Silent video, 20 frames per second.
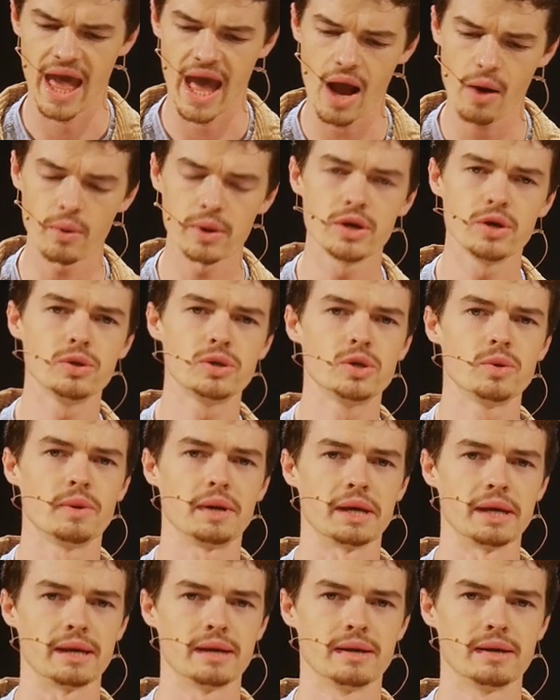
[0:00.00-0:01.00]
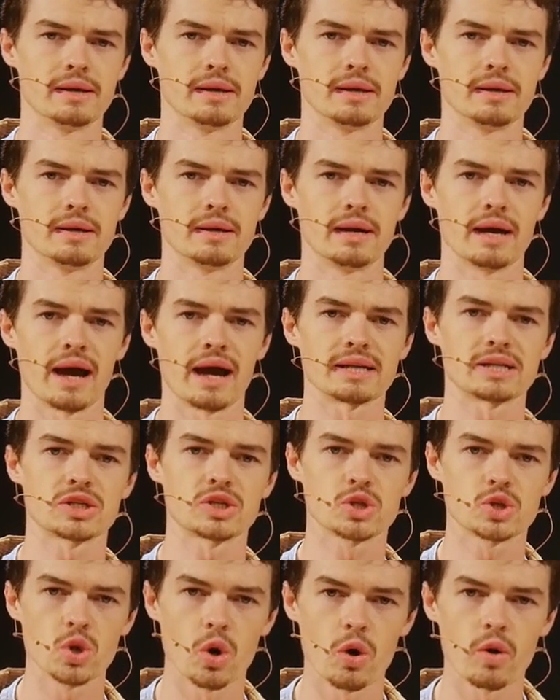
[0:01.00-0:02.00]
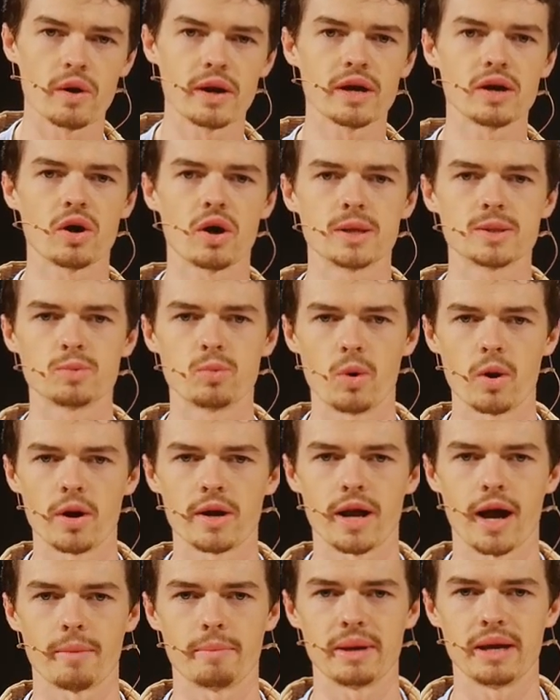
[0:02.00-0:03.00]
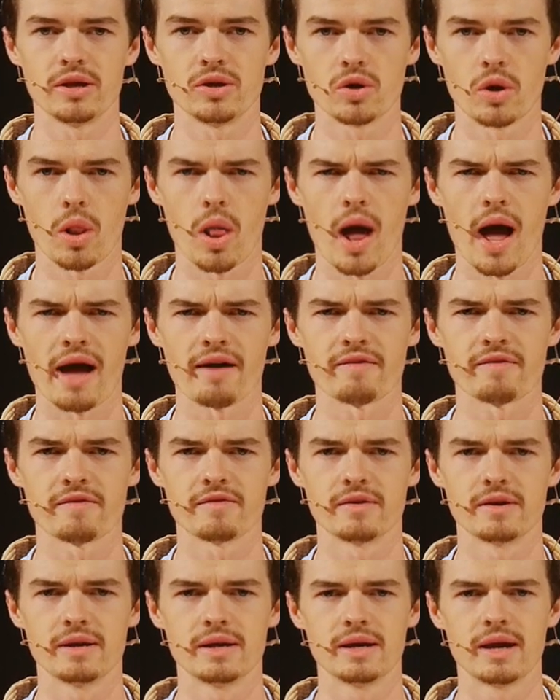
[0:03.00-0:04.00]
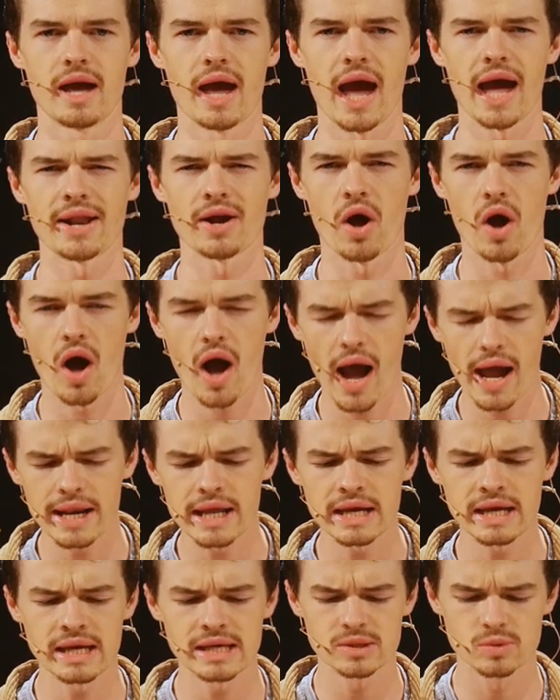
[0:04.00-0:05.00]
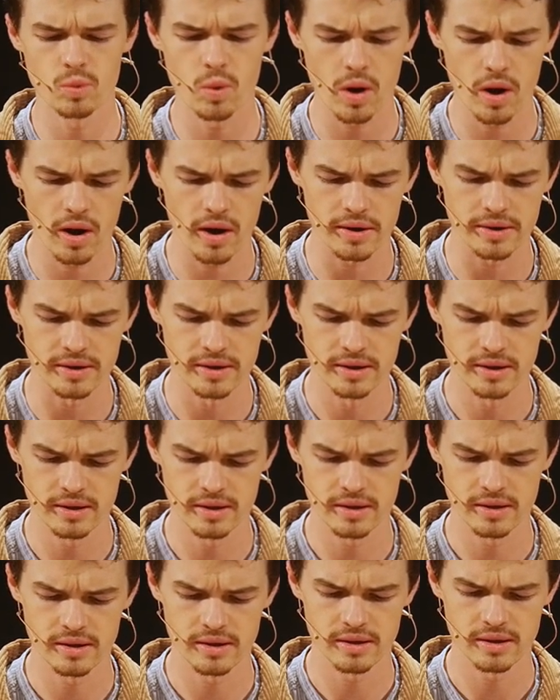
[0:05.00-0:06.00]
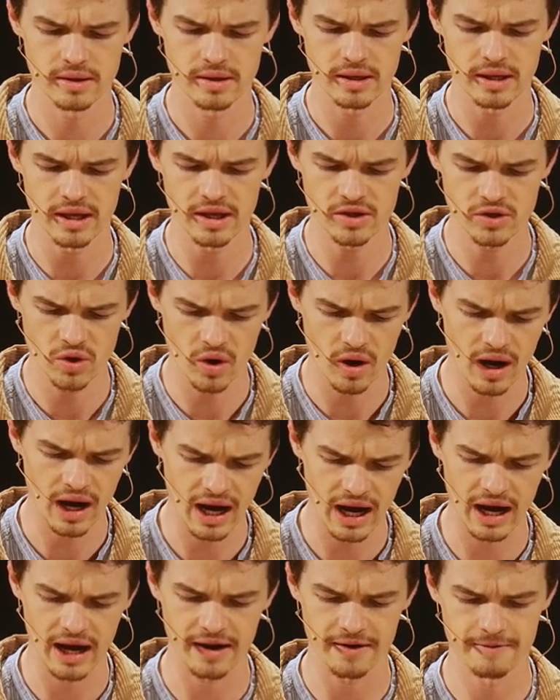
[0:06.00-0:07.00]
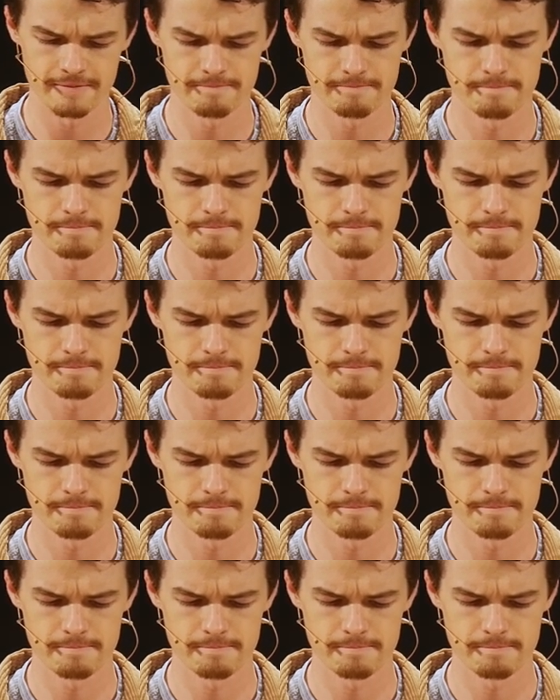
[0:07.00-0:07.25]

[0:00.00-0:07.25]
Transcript: How are you doing at storing God's word up in your life, at hiding his word in your heart?